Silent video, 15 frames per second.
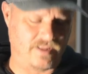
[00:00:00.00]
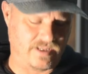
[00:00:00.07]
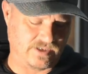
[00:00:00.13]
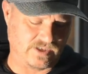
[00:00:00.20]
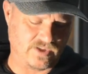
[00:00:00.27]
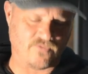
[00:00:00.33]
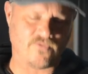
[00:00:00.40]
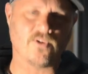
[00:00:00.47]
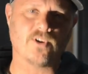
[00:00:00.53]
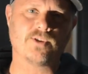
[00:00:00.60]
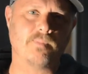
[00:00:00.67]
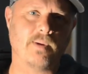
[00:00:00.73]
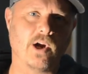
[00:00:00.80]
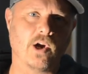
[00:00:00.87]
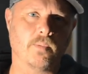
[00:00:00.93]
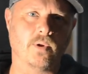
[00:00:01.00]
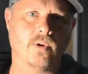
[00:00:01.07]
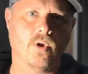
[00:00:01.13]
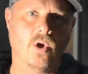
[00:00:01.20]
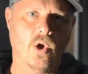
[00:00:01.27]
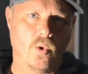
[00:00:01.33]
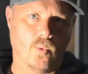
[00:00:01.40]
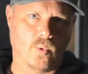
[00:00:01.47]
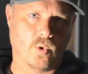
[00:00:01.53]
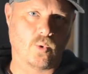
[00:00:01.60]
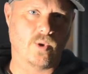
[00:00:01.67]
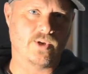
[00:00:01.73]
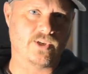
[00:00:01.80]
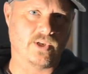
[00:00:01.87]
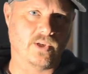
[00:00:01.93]
And this is the first parable we're
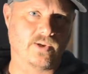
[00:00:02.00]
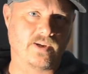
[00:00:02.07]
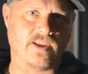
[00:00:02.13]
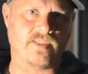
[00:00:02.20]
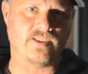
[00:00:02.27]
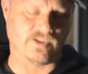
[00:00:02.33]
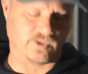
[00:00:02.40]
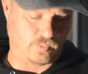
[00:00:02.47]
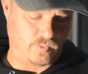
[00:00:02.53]
going to look at this